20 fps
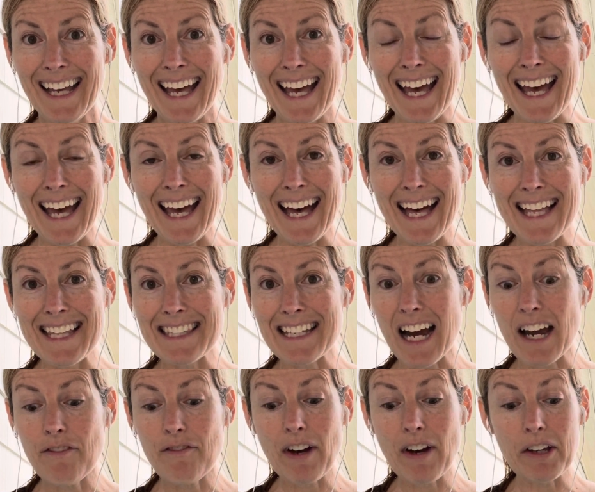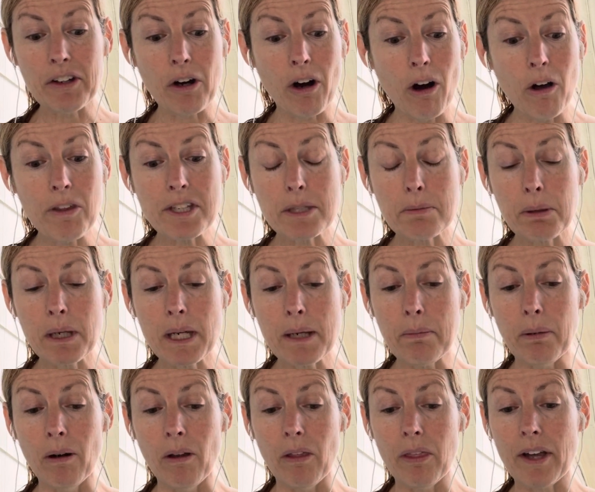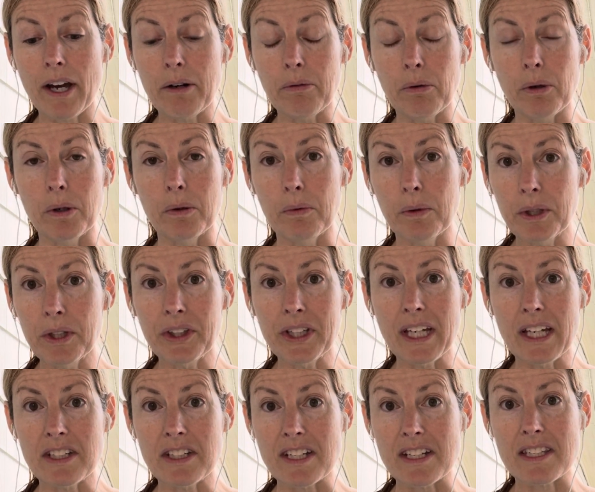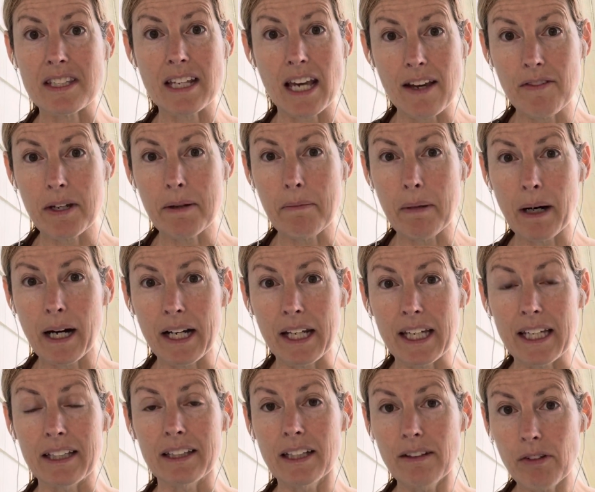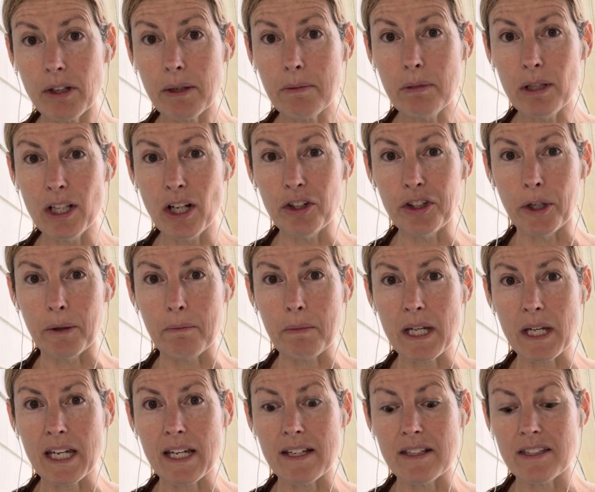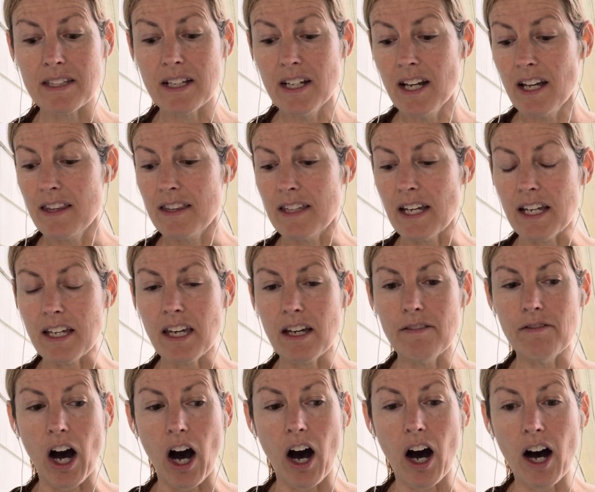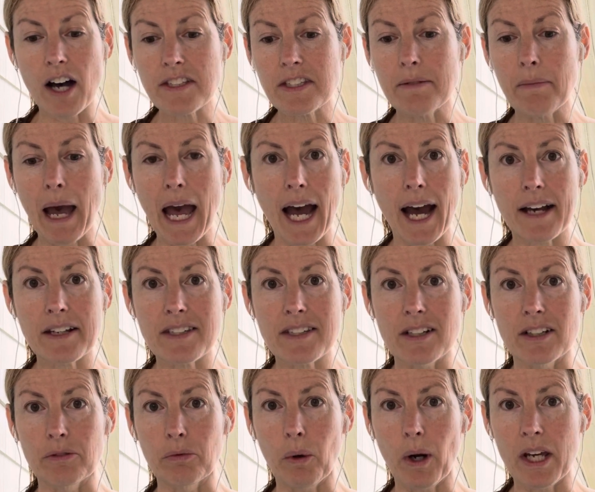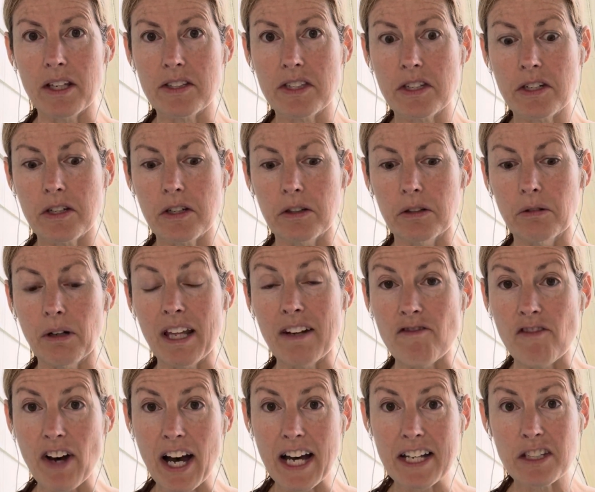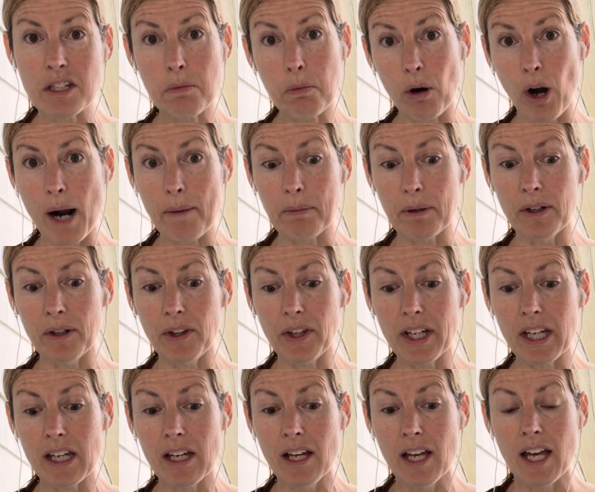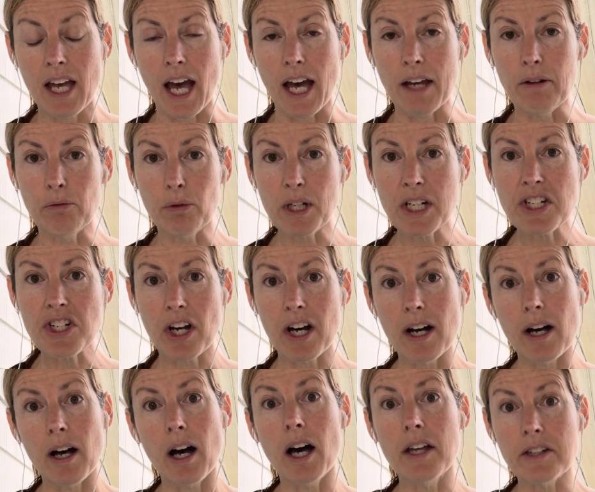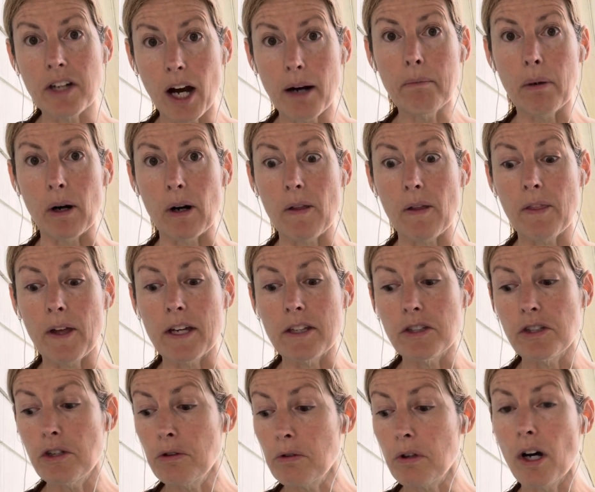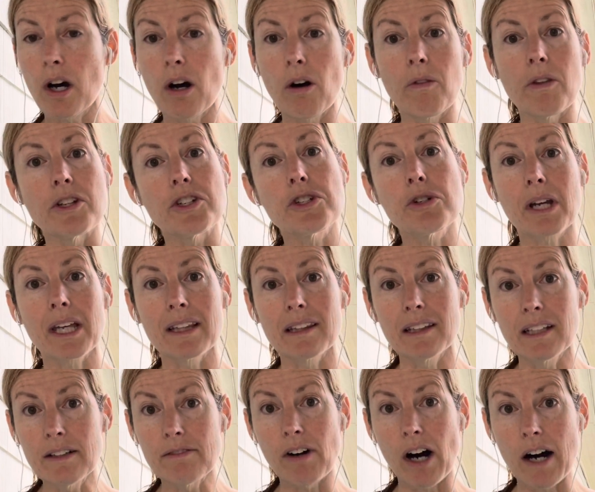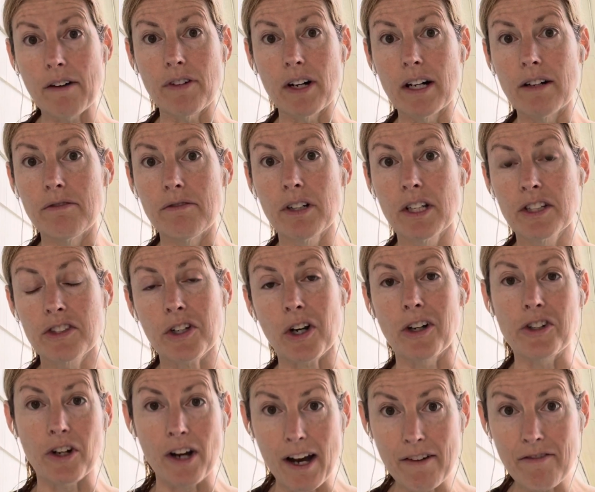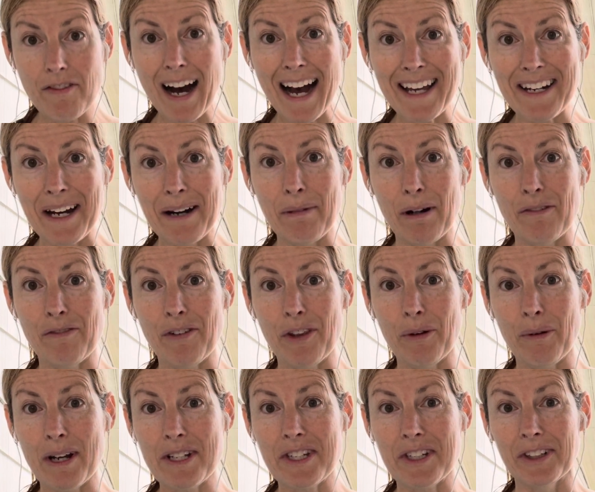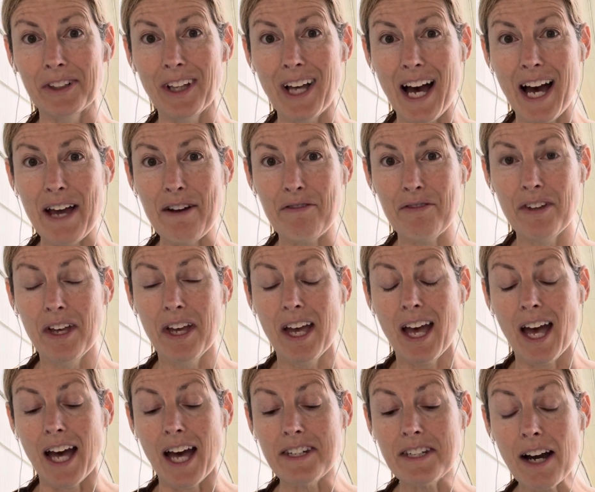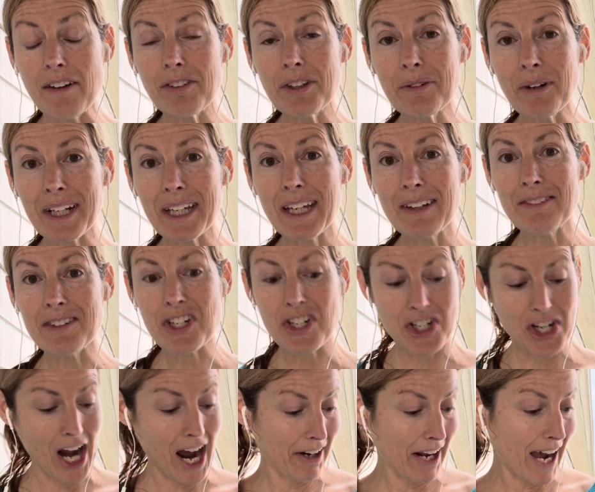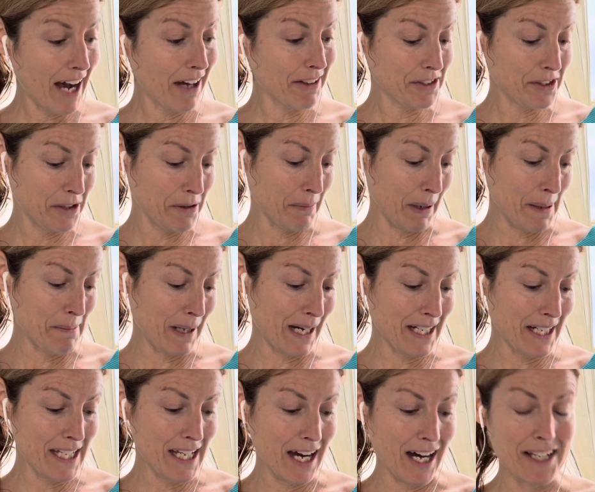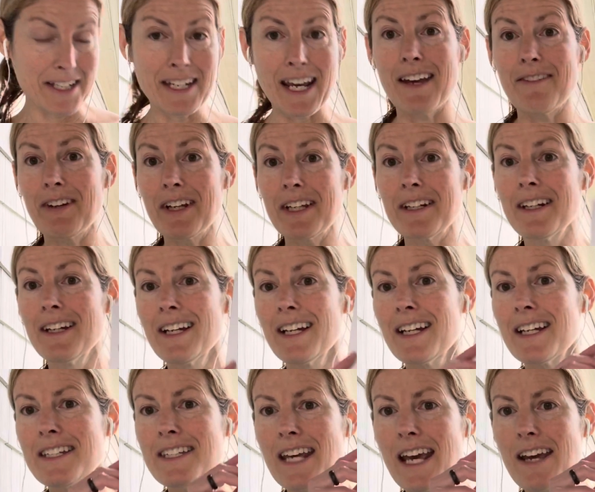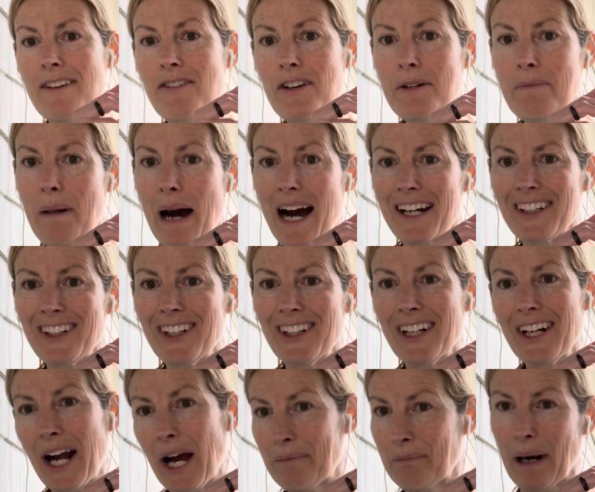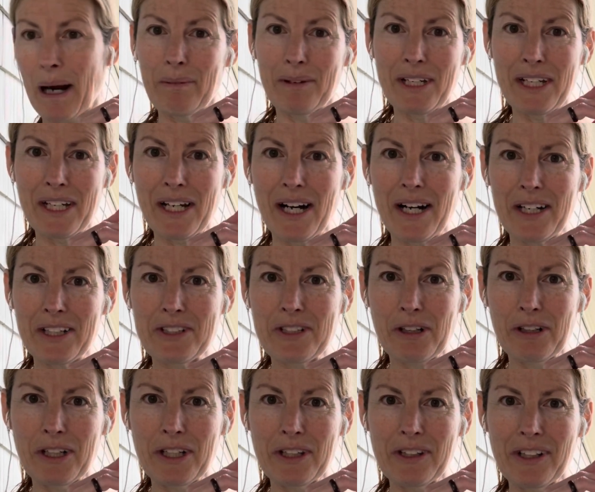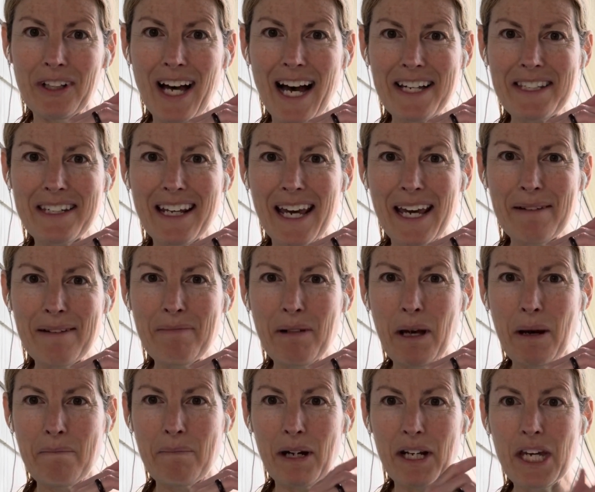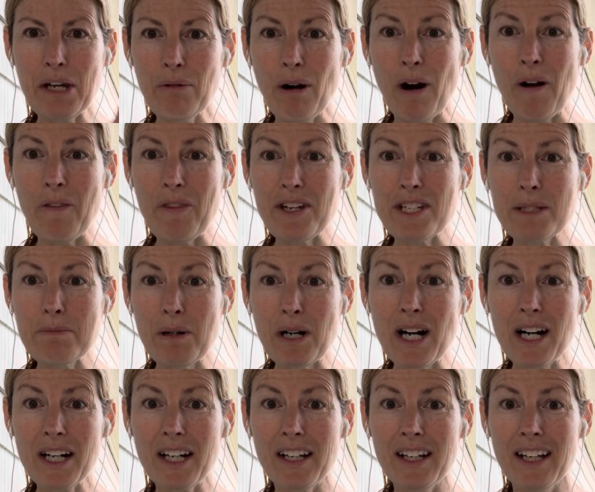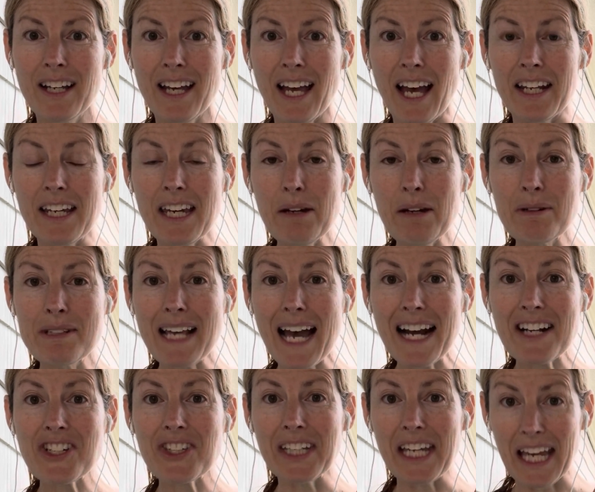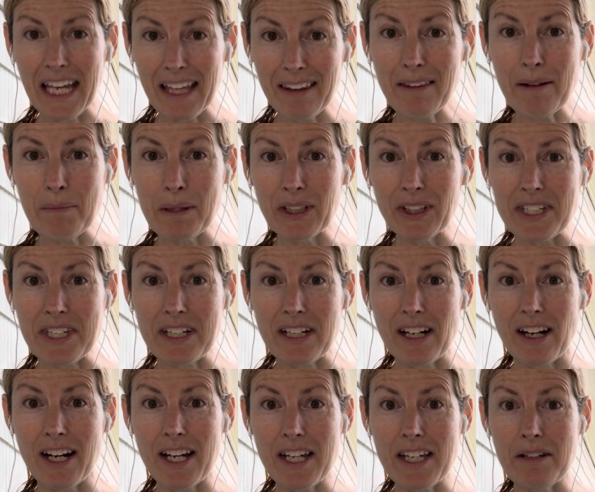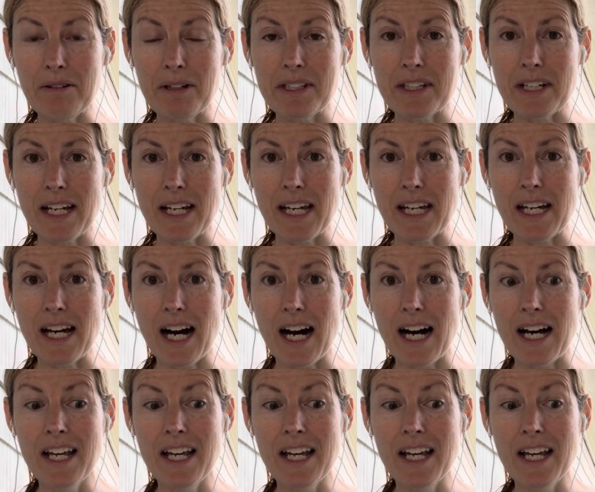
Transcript: And I found all these people that were really into saving money, living below your means. They give awesome hacks on ways to invest properly and reach a number that you know that you can live off of. It's called your FI number for the rest of your life. And definitely want to give a shout out to my buddy David Bagler. I'm probably screwing the last name, but he wrote this book. And he was actually in the military. He was a